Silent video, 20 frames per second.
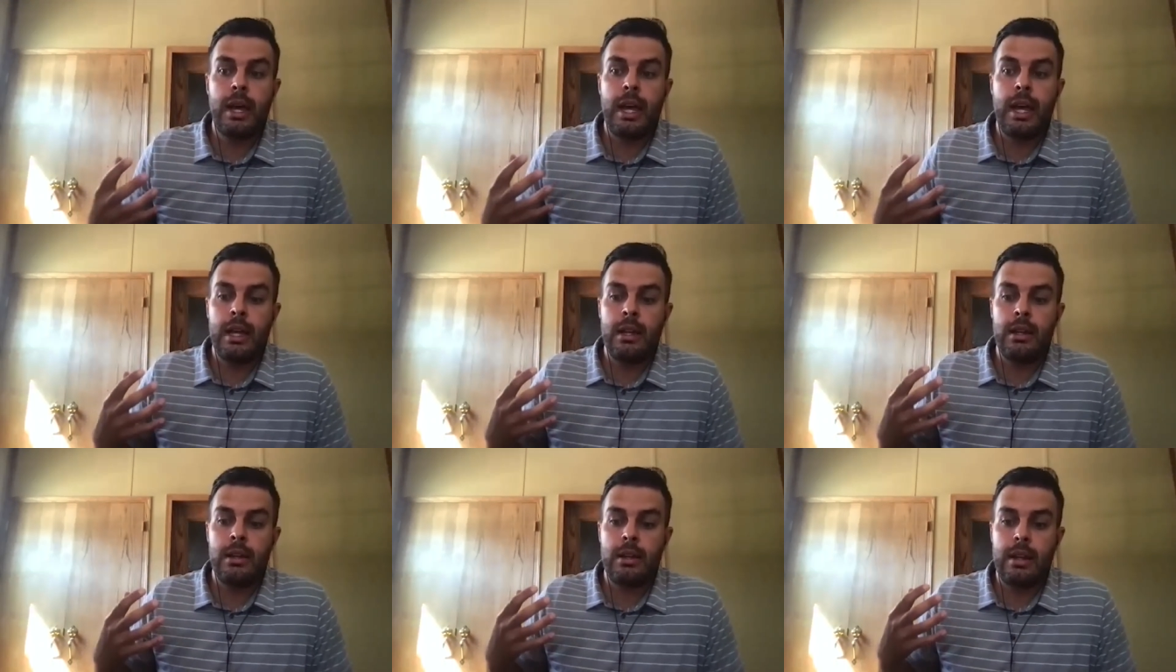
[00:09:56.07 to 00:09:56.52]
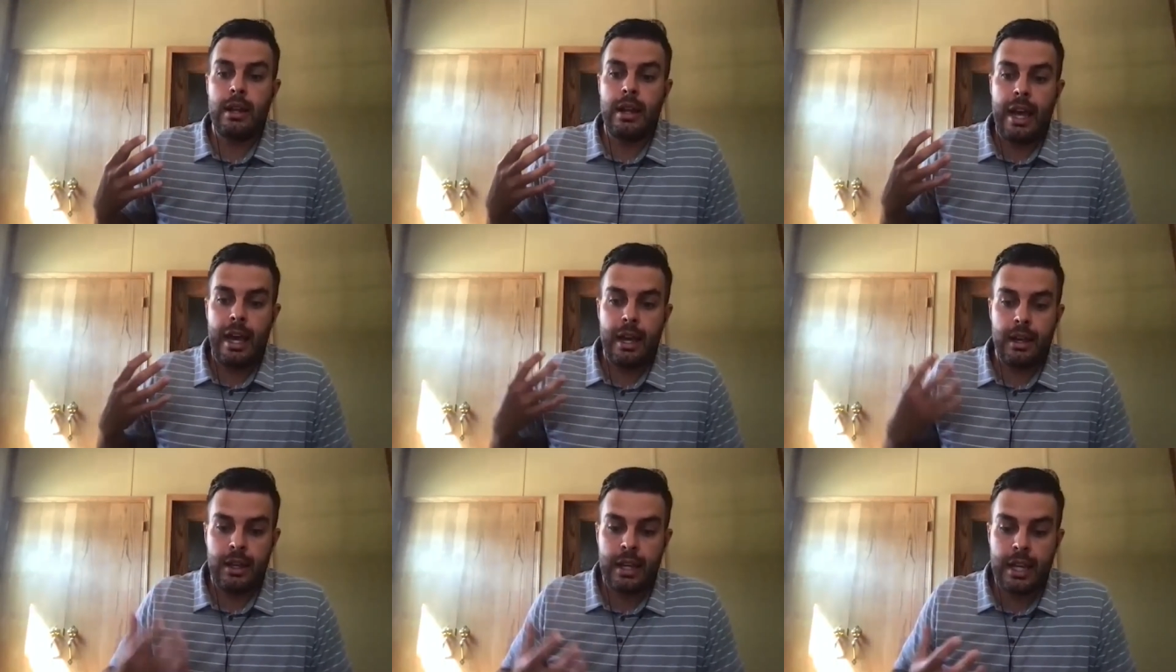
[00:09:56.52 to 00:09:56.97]
and
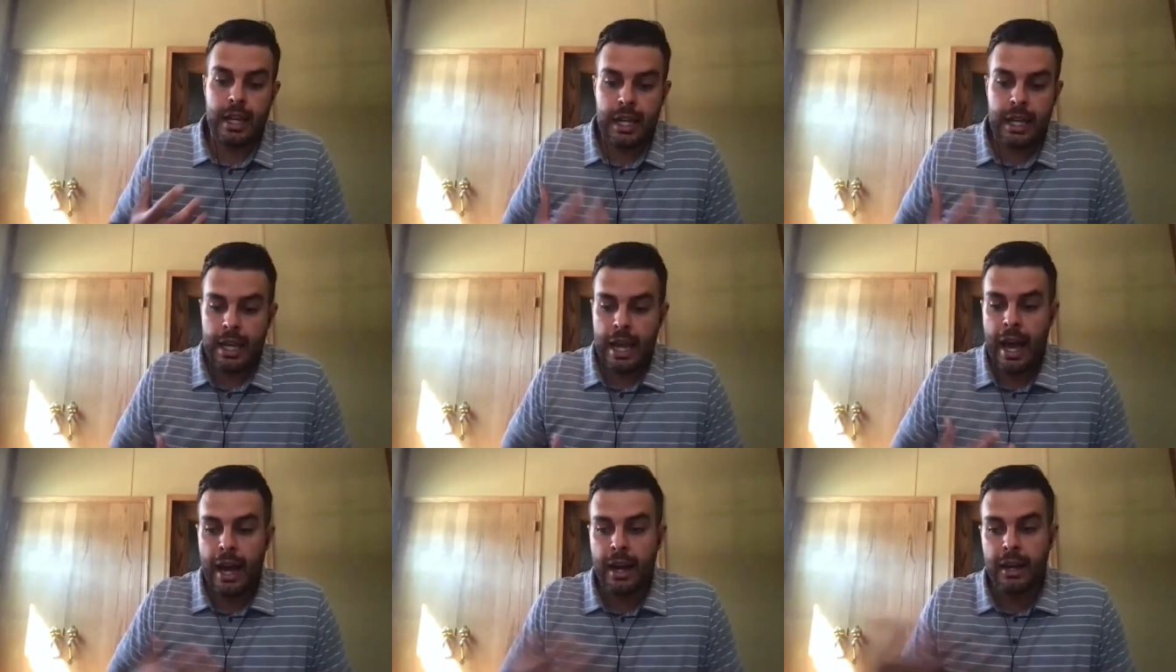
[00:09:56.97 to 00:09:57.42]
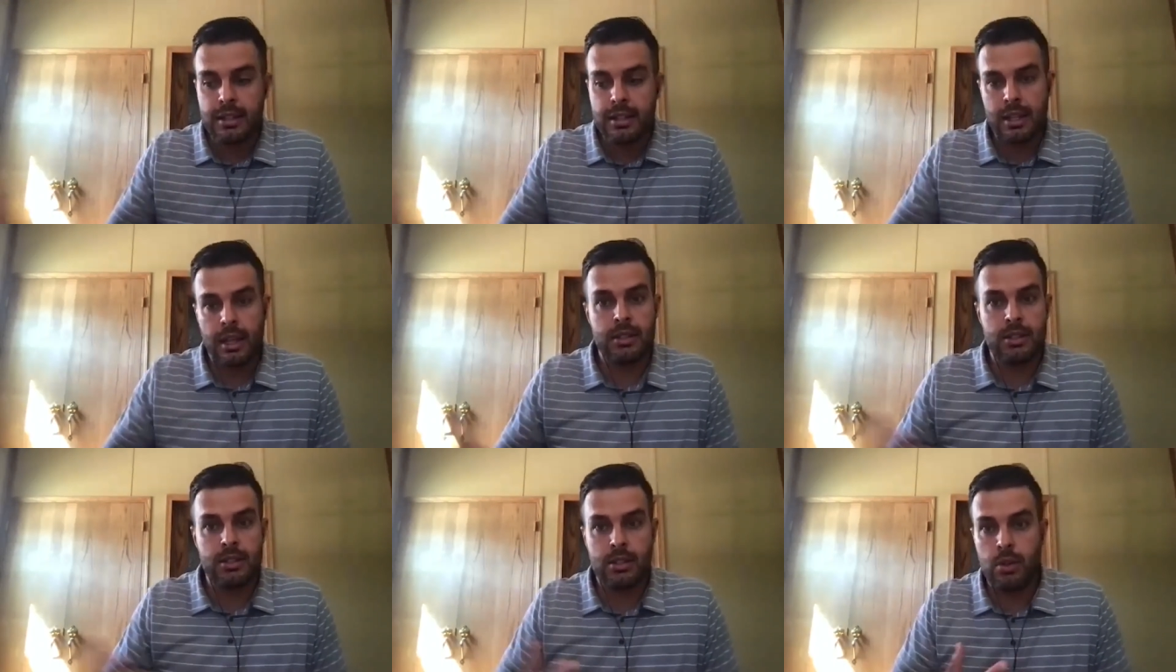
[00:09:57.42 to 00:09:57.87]
getting
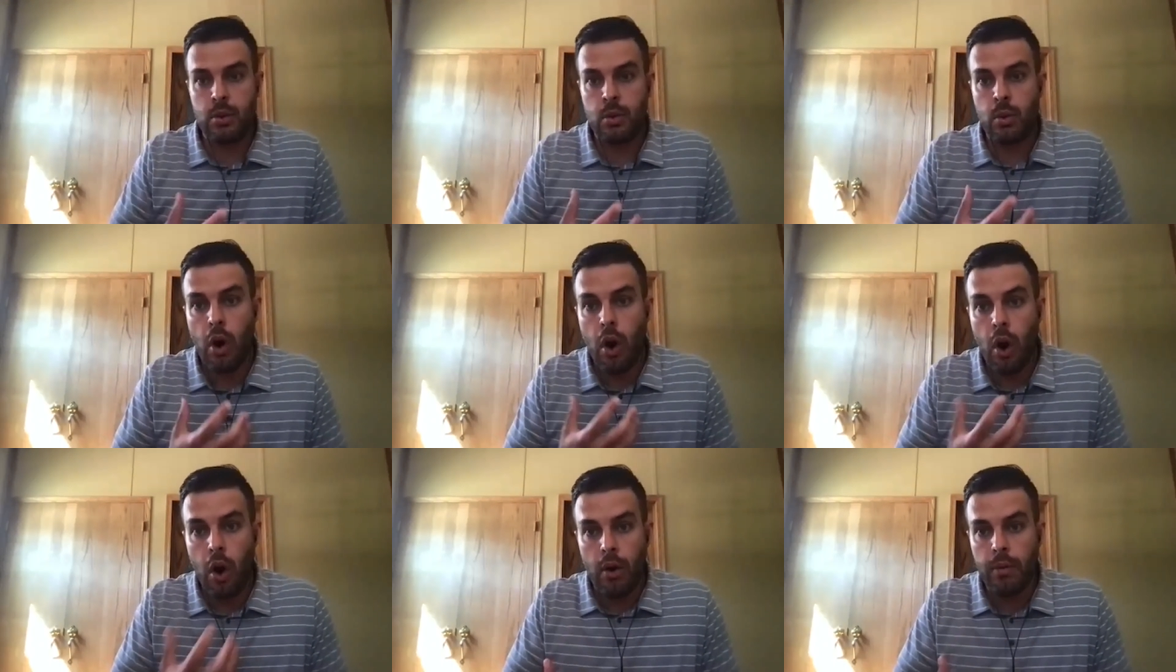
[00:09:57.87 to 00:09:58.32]
access to